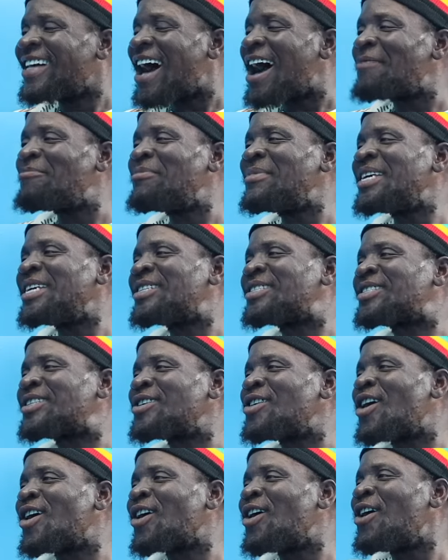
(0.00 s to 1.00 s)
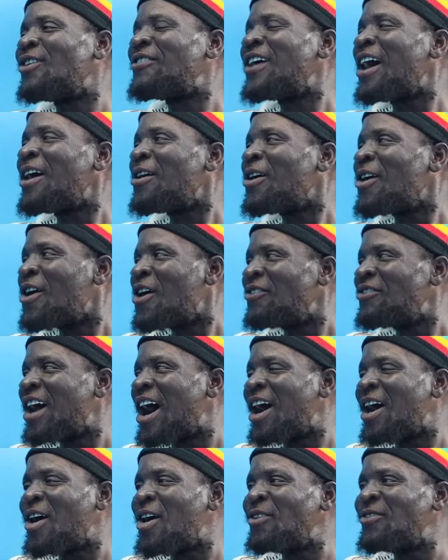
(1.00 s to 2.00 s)
there, man. Me sit over, over,
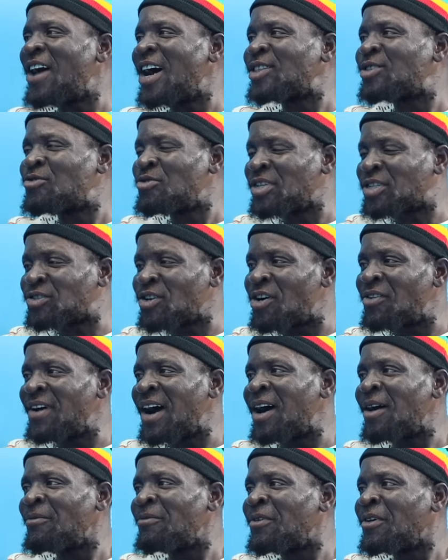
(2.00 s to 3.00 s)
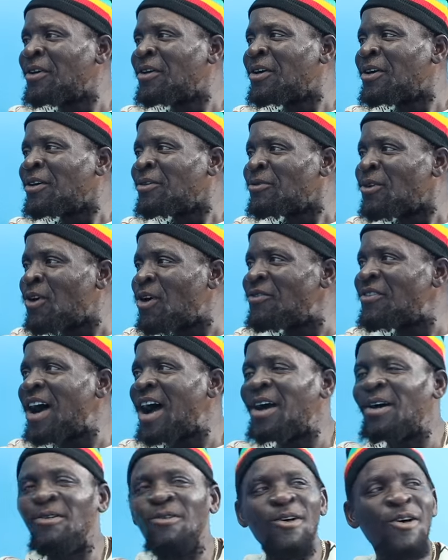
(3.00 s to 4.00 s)
over, over Twitch, over,
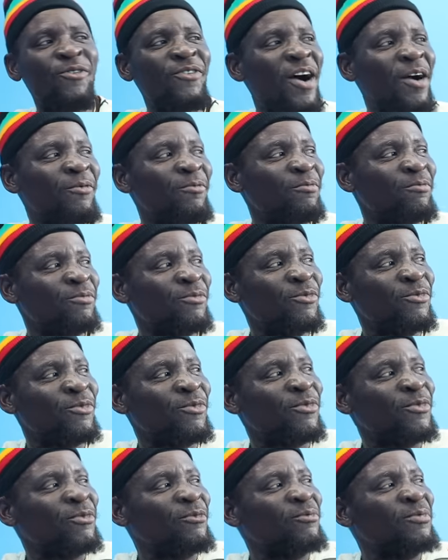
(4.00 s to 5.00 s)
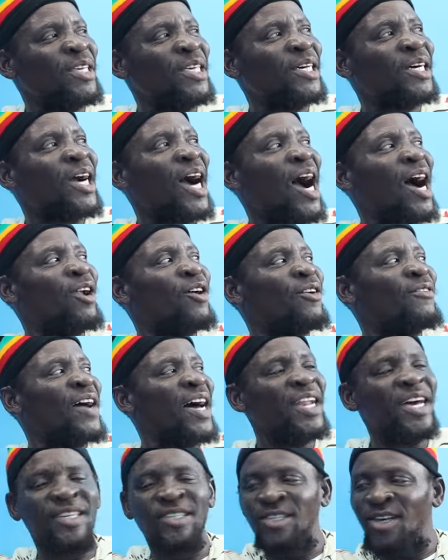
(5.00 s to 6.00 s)
over, over. Me call
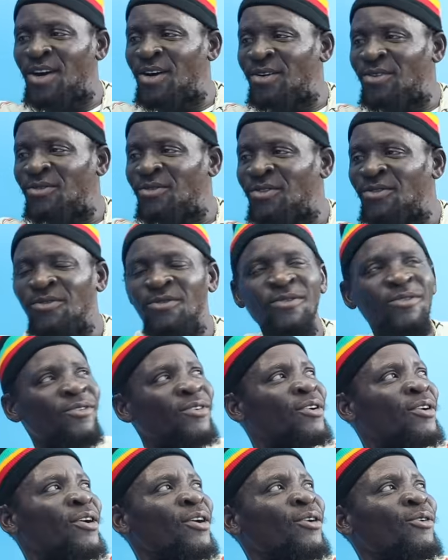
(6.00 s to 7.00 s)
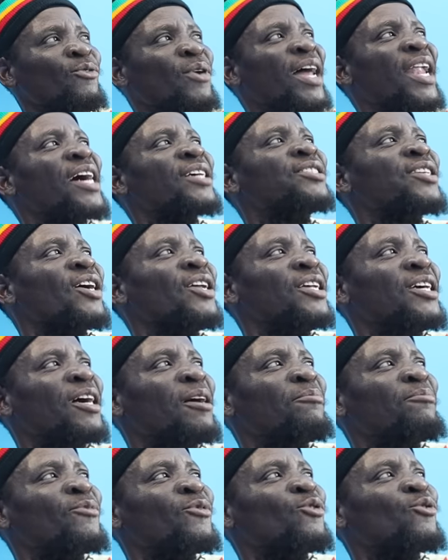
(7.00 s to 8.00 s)
over there, so. Where that's on here?
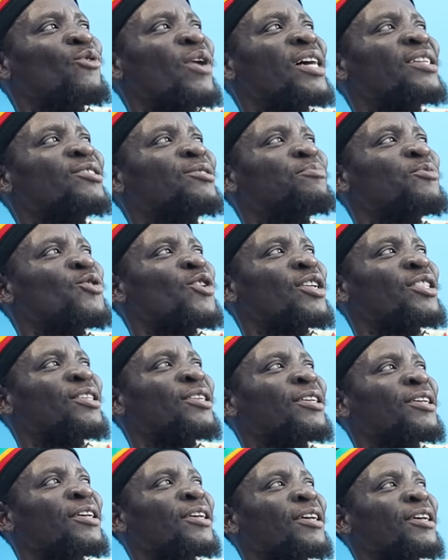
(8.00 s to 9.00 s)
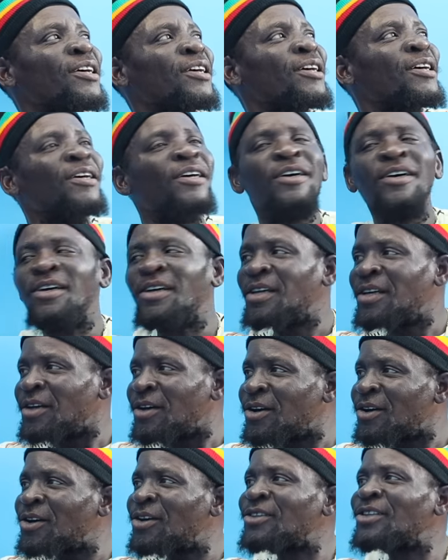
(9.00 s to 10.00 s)
Westport.
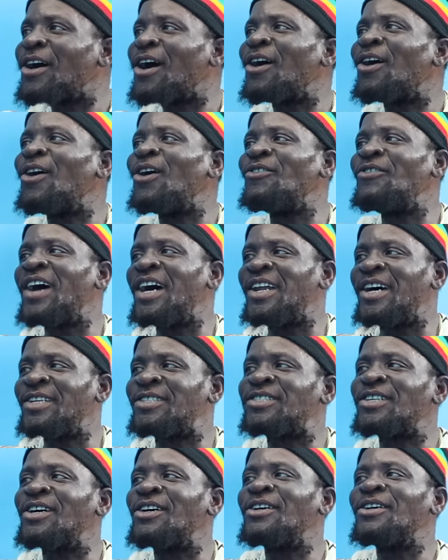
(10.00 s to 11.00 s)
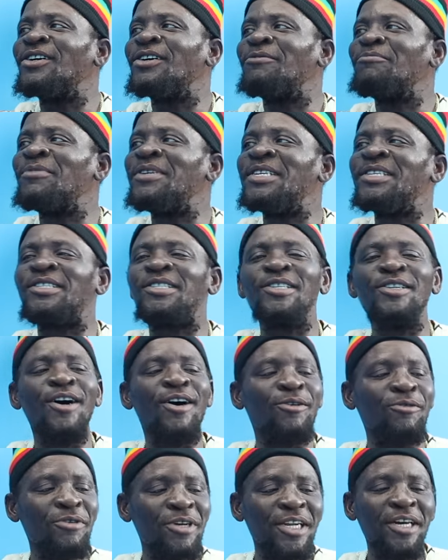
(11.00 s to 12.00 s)
Westport. Yeah, over there, so. Me sit
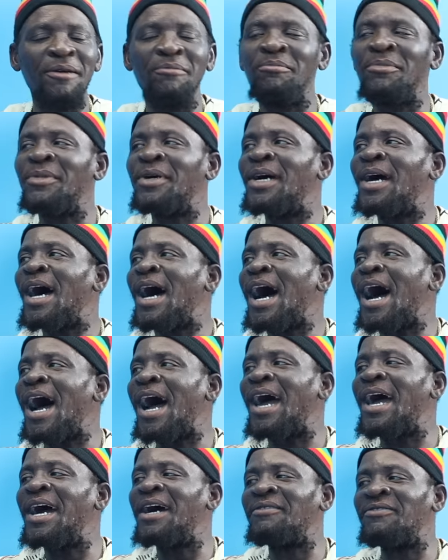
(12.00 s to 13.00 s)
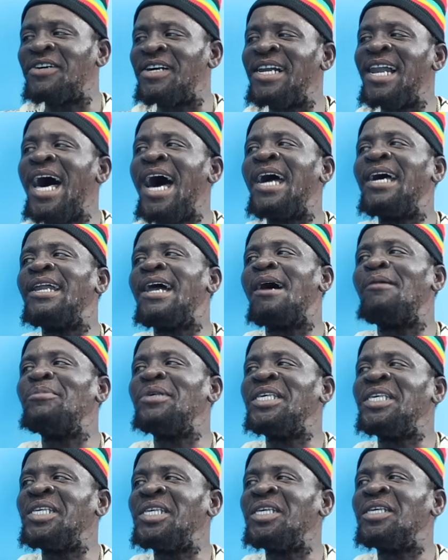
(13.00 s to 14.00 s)
down with them. And every line I
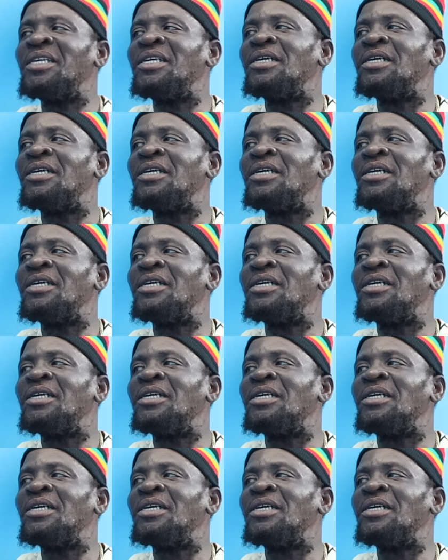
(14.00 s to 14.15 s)
mean.